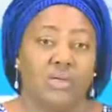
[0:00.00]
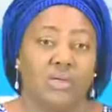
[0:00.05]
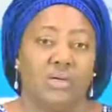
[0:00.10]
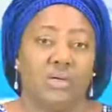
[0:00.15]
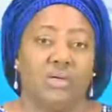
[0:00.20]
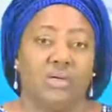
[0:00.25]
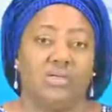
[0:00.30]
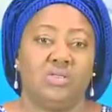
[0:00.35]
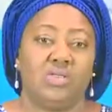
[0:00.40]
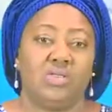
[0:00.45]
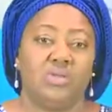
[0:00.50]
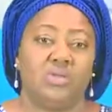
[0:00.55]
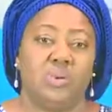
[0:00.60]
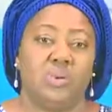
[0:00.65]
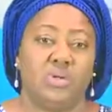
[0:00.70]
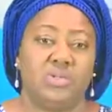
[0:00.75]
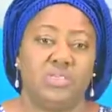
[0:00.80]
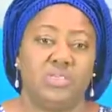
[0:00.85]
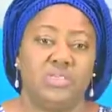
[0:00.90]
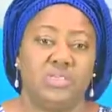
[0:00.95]
On
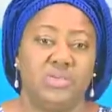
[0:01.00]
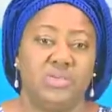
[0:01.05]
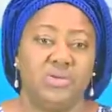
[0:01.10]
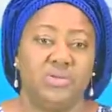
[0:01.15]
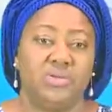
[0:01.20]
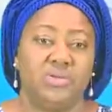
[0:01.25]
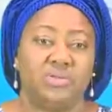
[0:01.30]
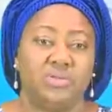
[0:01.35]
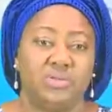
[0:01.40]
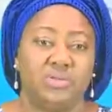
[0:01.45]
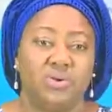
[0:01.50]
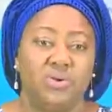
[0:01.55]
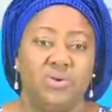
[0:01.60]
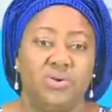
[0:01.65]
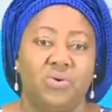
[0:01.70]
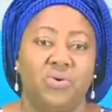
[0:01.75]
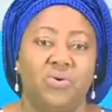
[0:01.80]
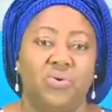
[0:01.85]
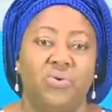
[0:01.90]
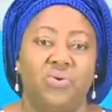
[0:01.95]
sports news,
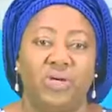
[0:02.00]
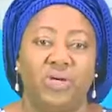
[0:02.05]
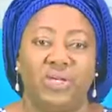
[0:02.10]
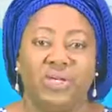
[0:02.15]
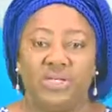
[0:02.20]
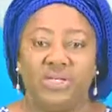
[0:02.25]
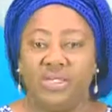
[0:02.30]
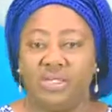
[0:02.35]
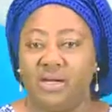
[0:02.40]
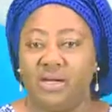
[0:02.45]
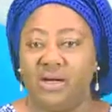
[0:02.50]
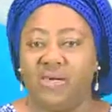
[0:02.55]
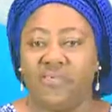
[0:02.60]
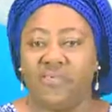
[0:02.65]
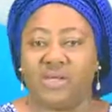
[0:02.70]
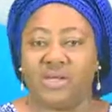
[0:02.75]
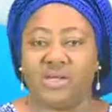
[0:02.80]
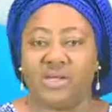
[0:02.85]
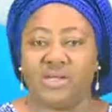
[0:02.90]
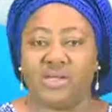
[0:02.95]
reigning
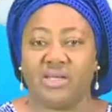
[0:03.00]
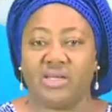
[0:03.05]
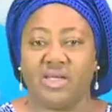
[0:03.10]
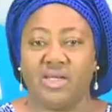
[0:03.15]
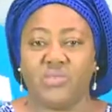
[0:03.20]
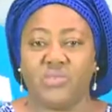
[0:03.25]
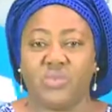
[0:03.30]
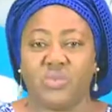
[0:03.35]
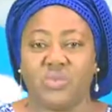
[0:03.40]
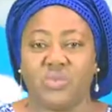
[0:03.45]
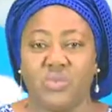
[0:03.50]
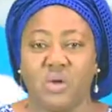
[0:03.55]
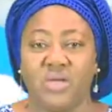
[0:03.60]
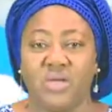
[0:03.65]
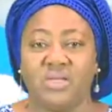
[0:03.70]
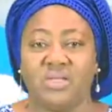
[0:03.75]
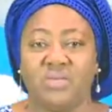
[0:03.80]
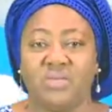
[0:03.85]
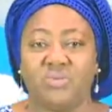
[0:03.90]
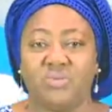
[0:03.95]
African Games
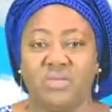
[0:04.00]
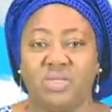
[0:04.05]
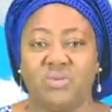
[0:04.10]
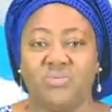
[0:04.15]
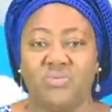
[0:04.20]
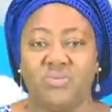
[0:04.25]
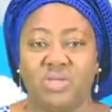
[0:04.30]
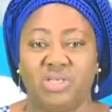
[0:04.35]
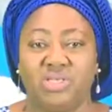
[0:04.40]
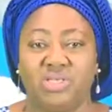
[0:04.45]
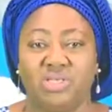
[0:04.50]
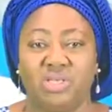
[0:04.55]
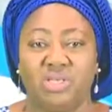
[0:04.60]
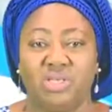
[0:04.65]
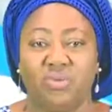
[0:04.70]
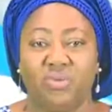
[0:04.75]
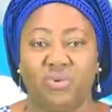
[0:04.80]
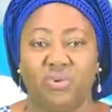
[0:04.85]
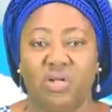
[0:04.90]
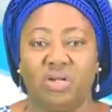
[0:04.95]
100 meter
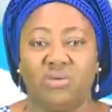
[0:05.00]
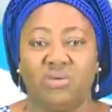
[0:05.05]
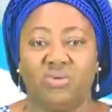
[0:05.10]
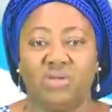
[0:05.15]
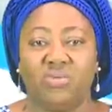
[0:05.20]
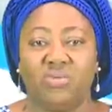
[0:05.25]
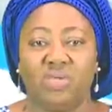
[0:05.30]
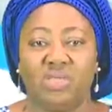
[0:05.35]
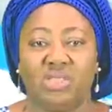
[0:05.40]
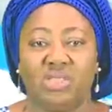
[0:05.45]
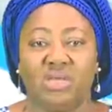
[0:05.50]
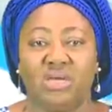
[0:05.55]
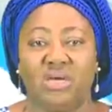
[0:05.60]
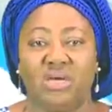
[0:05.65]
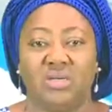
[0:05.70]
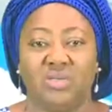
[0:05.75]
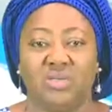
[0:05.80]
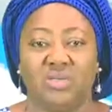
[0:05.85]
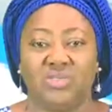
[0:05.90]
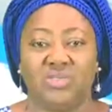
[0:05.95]
and 100 meter
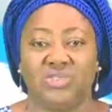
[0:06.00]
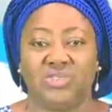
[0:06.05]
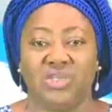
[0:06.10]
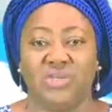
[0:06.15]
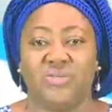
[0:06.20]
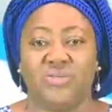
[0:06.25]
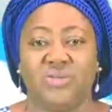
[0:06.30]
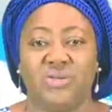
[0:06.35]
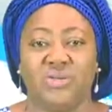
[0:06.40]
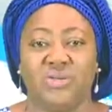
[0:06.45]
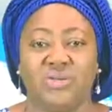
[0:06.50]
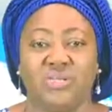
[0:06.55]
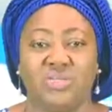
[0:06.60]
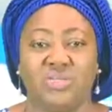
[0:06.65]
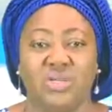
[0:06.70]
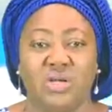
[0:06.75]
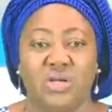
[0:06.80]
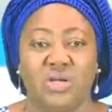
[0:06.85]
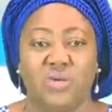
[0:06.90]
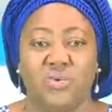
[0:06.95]
hurdles
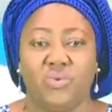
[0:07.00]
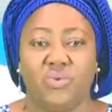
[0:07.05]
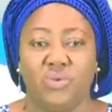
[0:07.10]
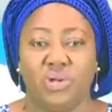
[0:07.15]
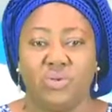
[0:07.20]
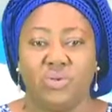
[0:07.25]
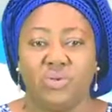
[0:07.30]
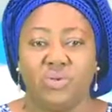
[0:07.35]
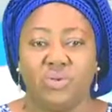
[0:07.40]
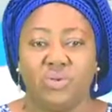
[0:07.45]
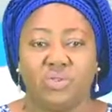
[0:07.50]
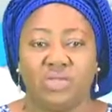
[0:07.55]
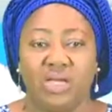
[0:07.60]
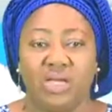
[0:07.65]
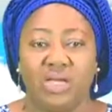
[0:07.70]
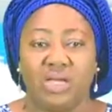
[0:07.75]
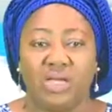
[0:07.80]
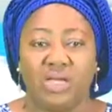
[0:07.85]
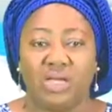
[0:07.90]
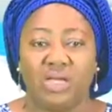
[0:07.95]
champions Raymond
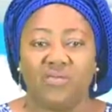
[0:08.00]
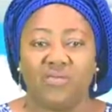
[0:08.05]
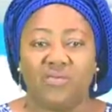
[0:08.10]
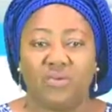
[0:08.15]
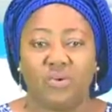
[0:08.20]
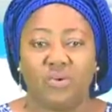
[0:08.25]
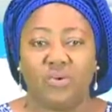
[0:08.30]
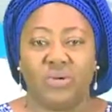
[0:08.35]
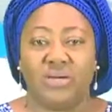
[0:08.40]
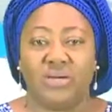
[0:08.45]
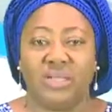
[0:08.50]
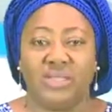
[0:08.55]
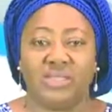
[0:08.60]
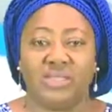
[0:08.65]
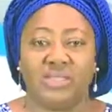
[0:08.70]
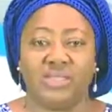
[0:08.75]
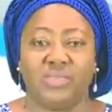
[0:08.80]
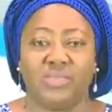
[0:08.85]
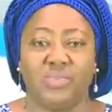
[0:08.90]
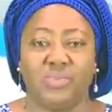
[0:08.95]
Ekevwo
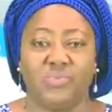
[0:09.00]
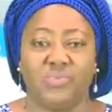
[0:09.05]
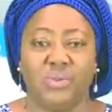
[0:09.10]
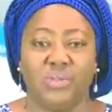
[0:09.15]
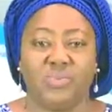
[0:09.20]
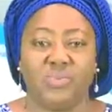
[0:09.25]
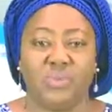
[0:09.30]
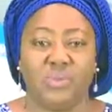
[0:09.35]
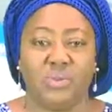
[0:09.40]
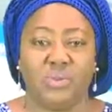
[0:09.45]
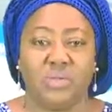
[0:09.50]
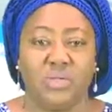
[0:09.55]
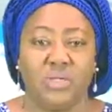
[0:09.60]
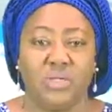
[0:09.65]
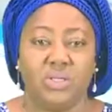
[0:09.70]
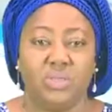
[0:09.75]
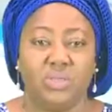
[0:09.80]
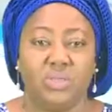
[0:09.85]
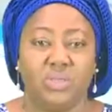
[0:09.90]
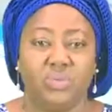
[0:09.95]
and Tobibo,
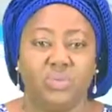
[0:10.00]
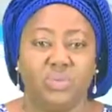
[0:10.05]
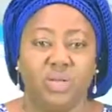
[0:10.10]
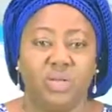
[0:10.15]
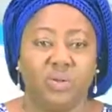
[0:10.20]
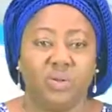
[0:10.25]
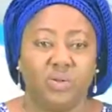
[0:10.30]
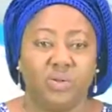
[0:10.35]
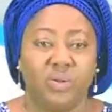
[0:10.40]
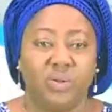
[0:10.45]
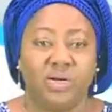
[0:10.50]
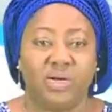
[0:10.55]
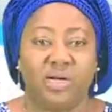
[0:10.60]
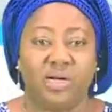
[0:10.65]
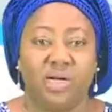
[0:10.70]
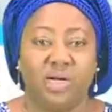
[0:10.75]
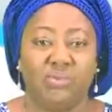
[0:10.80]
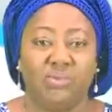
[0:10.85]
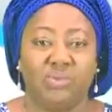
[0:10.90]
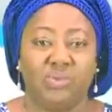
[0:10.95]
Tobiloba
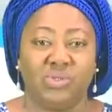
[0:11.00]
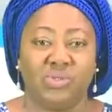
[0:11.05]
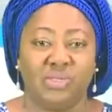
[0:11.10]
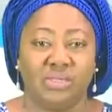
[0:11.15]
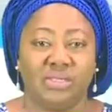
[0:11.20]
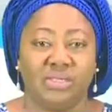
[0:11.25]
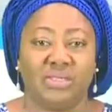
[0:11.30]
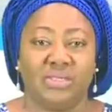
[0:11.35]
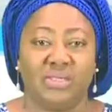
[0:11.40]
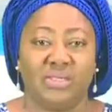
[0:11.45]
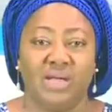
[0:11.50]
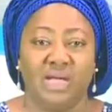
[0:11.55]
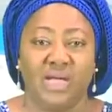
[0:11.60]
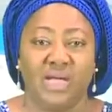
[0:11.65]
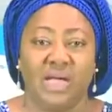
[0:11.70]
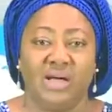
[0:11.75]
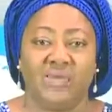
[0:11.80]
Amusan have